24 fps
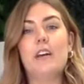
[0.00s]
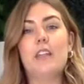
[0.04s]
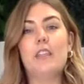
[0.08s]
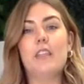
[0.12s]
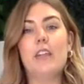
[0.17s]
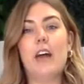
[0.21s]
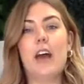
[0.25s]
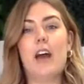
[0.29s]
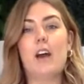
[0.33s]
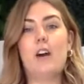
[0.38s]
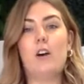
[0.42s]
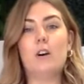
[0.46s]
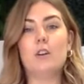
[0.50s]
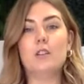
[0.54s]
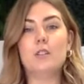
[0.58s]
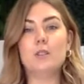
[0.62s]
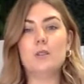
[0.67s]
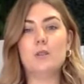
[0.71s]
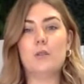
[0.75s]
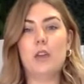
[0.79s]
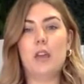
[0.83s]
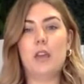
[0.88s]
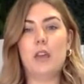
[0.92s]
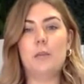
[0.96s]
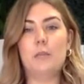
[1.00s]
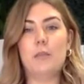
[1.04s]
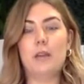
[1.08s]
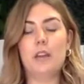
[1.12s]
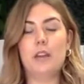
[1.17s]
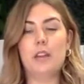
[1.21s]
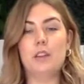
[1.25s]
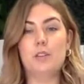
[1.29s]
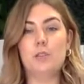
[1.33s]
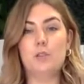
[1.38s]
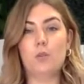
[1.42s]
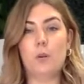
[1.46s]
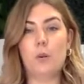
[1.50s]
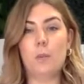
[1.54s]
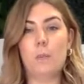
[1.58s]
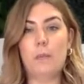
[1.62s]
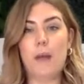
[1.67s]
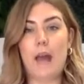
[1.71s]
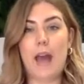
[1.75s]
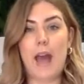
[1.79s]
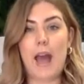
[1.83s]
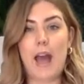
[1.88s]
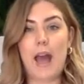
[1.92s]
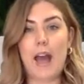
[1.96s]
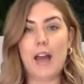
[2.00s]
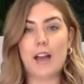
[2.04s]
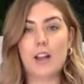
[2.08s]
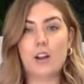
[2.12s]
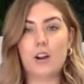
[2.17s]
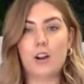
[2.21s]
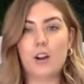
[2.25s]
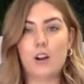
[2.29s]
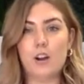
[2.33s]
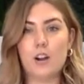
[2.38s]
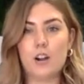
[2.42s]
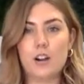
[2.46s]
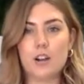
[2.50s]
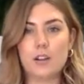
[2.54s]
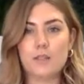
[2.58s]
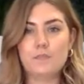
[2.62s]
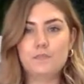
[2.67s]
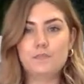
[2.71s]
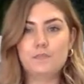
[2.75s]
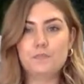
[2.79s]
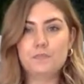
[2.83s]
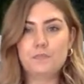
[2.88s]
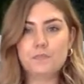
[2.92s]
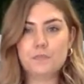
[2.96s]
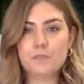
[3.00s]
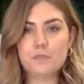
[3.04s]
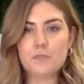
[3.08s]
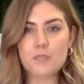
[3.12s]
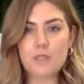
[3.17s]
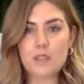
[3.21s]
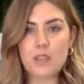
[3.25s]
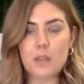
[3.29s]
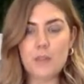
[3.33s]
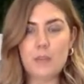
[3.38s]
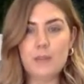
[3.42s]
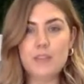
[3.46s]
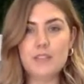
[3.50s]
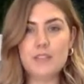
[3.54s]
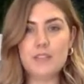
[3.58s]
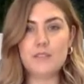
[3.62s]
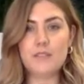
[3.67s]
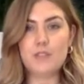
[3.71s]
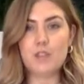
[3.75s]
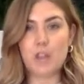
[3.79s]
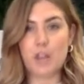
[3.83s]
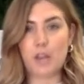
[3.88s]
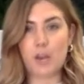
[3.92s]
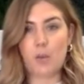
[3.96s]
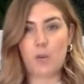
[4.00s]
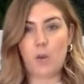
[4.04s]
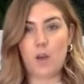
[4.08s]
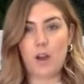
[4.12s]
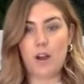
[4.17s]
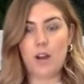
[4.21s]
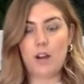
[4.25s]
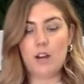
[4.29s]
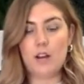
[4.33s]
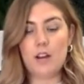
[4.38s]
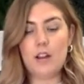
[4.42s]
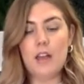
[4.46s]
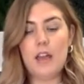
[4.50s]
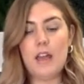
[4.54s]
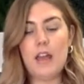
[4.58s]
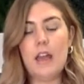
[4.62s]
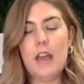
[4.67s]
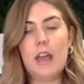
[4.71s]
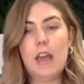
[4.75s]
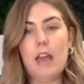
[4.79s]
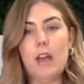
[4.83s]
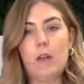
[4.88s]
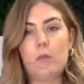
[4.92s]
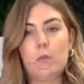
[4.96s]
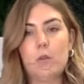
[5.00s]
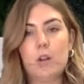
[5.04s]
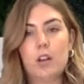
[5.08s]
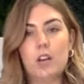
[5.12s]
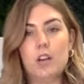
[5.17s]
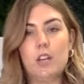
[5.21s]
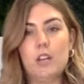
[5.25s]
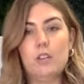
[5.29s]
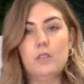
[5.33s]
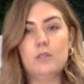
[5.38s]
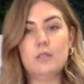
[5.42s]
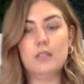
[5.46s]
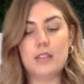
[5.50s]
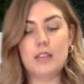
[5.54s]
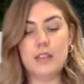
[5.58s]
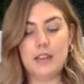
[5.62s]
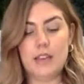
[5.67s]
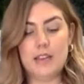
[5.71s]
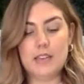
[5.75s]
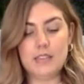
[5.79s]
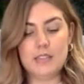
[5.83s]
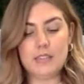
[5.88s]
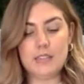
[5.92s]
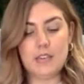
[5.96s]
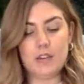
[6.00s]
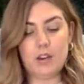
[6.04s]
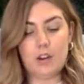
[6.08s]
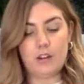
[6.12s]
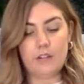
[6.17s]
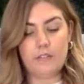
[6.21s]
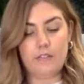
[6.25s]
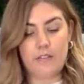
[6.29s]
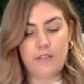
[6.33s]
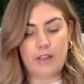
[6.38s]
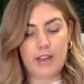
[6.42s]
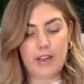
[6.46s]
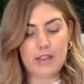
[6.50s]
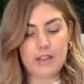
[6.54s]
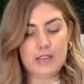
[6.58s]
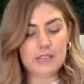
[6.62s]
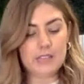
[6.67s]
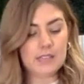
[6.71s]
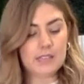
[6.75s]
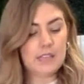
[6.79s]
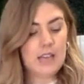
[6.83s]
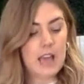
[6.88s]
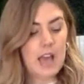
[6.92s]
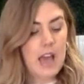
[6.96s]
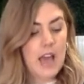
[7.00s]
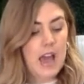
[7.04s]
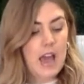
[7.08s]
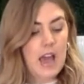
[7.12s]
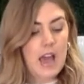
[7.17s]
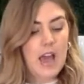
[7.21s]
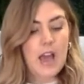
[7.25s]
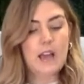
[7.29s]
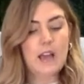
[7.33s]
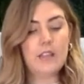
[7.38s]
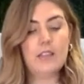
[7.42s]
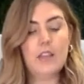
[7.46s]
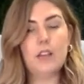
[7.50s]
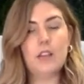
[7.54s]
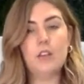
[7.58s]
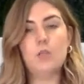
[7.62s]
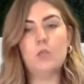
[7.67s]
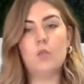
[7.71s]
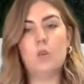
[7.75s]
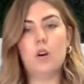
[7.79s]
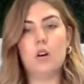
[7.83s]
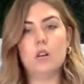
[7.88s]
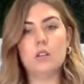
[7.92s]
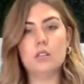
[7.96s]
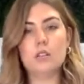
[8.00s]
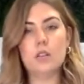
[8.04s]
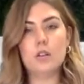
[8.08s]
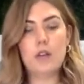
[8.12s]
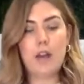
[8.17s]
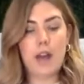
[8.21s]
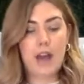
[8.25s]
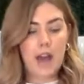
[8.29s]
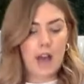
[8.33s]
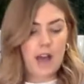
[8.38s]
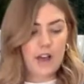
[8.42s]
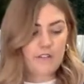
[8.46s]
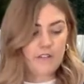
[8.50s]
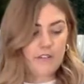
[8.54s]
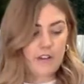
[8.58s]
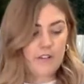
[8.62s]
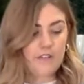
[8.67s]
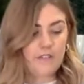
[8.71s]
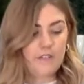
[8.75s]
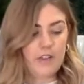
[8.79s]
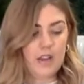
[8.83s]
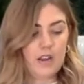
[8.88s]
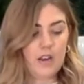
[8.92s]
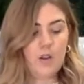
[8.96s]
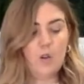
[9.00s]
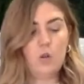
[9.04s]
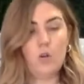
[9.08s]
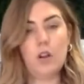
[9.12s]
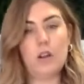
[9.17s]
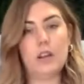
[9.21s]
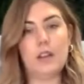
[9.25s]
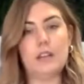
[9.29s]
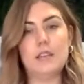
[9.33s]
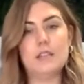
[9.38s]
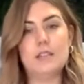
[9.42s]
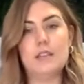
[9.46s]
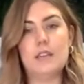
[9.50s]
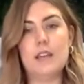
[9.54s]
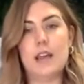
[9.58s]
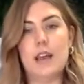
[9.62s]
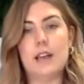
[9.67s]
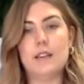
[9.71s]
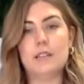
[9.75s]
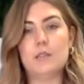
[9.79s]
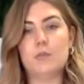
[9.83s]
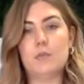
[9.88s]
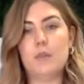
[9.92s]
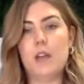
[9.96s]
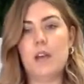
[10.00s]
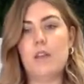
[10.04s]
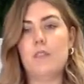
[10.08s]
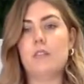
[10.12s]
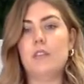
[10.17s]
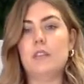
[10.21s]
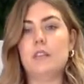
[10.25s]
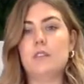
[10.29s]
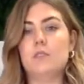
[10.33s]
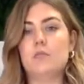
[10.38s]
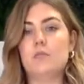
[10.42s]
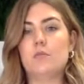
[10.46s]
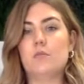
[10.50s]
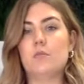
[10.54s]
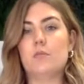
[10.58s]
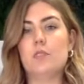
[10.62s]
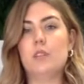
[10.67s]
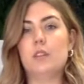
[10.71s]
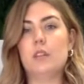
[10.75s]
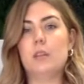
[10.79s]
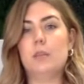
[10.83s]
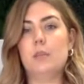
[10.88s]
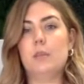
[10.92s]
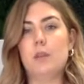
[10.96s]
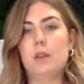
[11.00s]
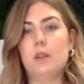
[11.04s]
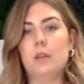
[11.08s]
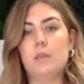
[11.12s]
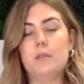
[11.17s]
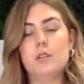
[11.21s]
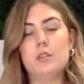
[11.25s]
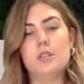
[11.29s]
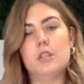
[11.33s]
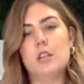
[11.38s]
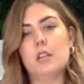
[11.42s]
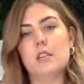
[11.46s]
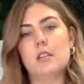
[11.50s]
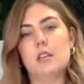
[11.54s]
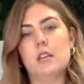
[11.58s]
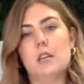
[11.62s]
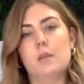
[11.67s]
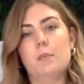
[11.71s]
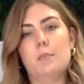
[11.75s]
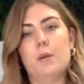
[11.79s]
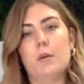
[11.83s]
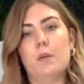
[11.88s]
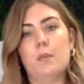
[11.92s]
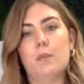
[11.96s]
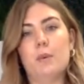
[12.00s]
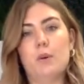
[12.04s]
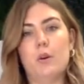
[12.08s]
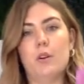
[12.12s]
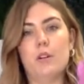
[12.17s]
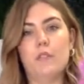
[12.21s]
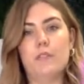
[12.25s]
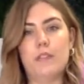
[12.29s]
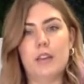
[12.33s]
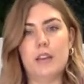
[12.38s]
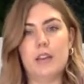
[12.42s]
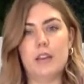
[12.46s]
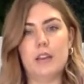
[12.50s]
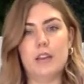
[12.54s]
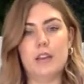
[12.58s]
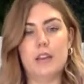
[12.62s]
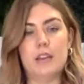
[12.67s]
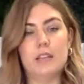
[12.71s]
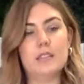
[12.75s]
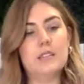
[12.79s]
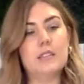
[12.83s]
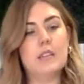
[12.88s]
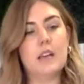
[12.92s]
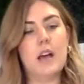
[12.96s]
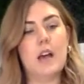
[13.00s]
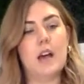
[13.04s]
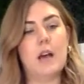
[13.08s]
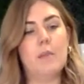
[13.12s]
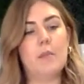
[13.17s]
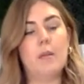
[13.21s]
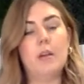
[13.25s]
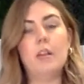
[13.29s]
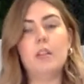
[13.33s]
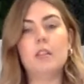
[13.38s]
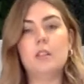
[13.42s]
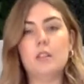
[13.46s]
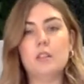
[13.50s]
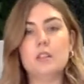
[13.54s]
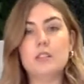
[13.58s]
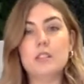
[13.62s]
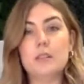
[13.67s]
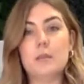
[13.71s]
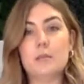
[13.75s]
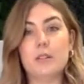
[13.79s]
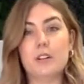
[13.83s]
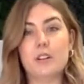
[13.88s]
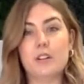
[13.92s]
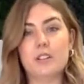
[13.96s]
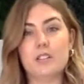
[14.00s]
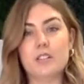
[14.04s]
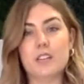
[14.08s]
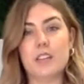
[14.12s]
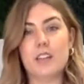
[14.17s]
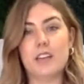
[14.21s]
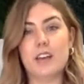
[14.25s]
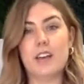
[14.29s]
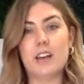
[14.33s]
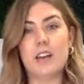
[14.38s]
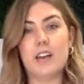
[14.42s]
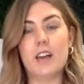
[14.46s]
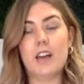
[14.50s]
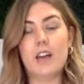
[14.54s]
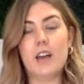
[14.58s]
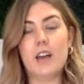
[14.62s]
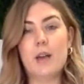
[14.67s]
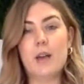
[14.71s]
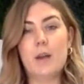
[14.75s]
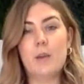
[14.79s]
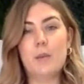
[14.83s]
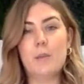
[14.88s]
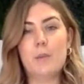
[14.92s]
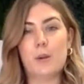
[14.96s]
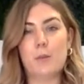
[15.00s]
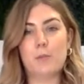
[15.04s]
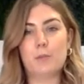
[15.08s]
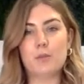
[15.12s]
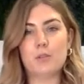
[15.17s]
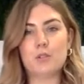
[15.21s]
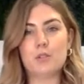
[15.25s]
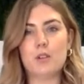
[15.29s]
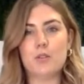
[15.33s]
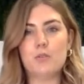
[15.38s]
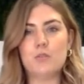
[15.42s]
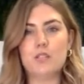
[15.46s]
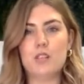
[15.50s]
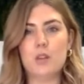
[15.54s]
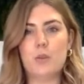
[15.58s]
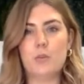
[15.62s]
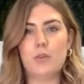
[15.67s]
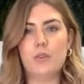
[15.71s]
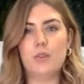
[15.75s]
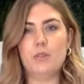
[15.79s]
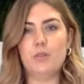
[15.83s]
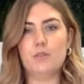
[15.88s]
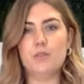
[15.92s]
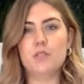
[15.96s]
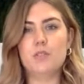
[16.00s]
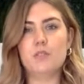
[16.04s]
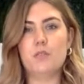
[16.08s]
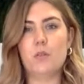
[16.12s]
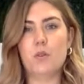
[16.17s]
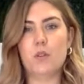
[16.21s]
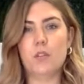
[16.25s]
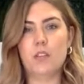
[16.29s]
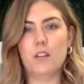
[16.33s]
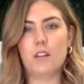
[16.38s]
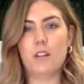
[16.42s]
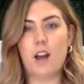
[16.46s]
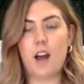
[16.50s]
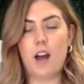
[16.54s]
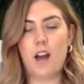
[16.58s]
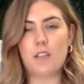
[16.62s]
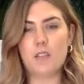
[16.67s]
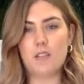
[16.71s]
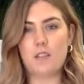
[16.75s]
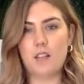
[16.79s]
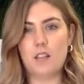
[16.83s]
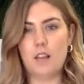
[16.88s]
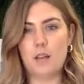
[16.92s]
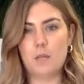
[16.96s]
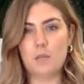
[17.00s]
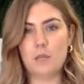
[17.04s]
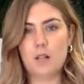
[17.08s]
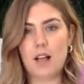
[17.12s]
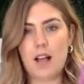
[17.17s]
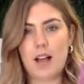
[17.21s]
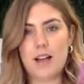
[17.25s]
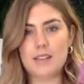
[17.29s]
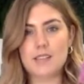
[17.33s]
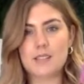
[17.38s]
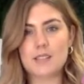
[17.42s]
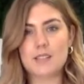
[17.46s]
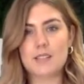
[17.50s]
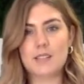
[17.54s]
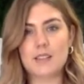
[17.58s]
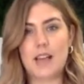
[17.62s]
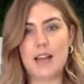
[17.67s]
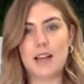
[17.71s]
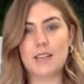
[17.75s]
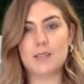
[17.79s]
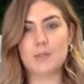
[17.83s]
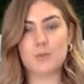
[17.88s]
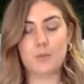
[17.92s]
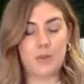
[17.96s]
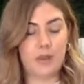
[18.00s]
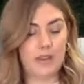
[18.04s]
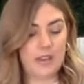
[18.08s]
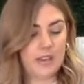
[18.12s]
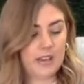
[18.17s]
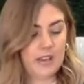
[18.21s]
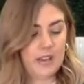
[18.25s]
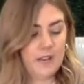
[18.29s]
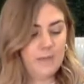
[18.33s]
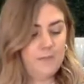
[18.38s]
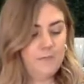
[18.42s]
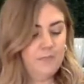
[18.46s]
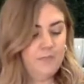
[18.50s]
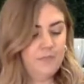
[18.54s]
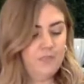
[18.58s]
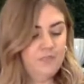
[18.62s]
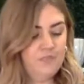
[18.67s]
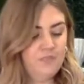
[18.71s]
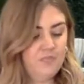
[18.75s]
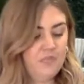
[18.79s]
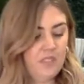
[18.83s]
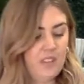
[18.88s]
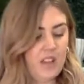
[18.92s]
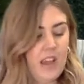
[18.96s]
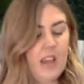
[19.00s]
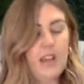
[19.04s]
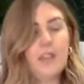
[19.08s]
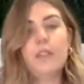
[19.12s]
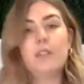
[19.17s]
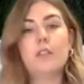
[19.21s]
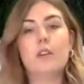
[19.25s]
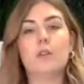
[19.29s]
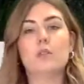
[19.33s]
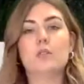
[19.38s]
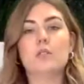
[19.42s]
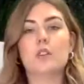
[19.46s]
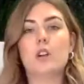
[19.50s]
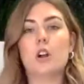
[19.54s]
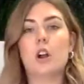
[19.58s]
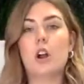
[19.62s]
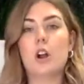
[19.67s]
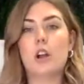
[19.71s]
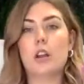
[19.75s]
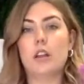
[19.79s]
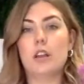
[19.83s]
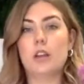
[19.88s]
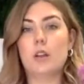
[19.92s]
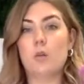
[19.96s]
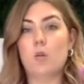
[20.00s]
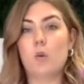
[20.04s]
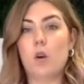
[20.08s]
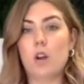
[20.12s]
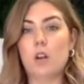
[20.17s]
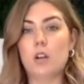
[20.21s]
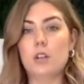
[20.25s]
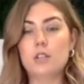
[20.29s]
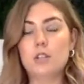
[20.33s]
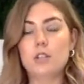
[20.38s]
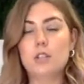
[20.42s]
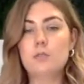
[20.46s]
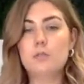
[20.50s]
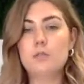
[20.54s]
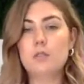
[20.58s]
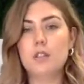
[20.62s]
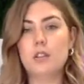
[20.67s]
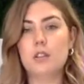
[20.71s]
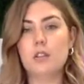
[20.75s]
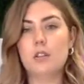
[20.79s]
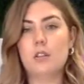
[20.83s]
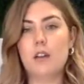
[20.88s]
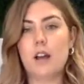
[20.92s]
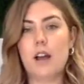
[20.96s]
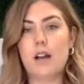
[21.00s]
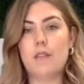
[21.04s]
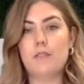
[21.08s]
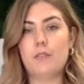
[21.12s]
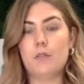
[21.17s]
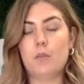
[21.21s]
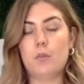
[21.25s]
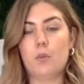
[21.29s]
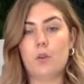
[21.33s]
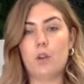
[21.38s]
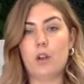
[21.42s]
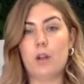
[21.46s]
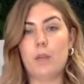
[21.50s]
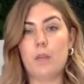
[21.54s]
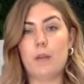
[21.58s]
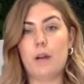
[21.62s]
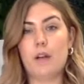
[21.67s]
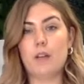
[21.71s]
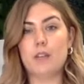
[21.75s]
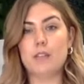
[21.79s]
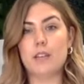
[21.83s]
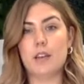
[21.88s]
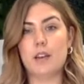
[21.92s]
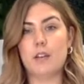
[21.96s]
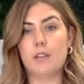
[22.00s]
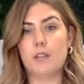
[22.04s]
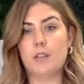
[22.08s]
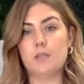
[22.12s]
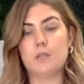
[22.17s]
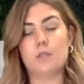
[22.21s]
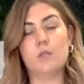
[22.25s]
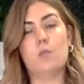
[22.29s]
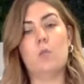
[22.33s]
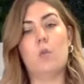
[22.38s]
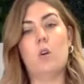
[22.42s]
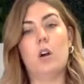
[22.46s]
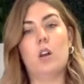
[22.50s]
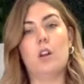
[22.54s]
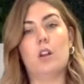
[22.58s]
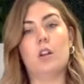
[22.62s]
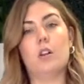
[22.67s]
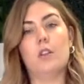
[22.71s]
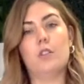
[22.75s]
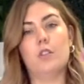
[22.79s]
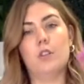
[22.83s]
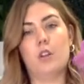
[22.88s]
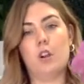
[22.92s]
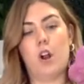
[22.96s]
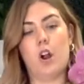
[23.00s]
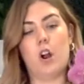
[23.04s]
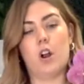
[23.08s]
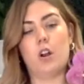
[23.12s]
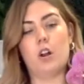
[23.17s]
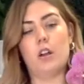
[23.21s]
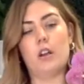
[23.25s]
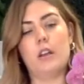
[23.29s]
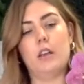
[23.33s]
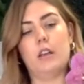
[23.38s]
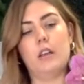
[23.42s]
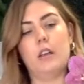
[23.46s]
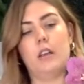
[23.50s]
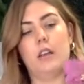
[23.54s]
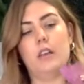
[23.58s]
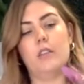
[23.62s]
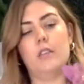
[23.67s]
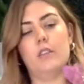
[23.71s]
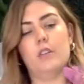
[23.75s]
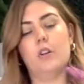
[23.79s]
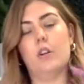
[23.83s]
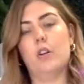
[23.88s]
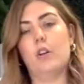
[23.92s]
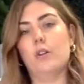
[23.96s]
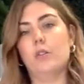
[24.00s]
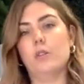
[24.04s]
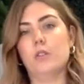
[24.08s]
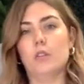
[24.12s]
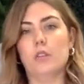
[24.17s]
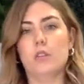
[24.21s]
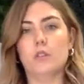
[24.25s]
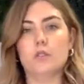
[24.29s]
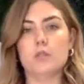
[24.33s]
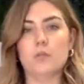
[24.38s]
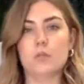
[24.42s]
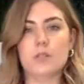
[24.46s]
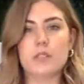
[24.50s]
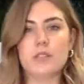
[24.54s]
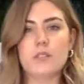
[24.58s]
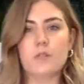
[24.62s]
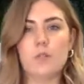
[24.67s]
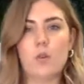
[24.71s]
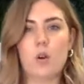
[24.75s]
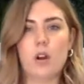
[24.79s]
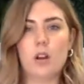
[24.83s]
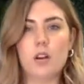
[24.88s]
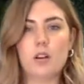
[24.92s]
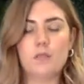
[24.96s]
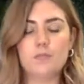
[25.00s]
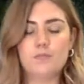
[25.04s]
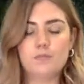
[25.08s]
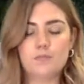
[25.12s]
that also came in your bag are a piece of chicken wire, and we're going to use this in our vase. And then you also have a Vanda orchid today. So we have these really pretty magenta purple Vandas, a little similar to the purple tones that we used for the Goth Glam class last week. And those are already in a water tube, so you don't have to worry about setting those in water. They're already in their own little source of water.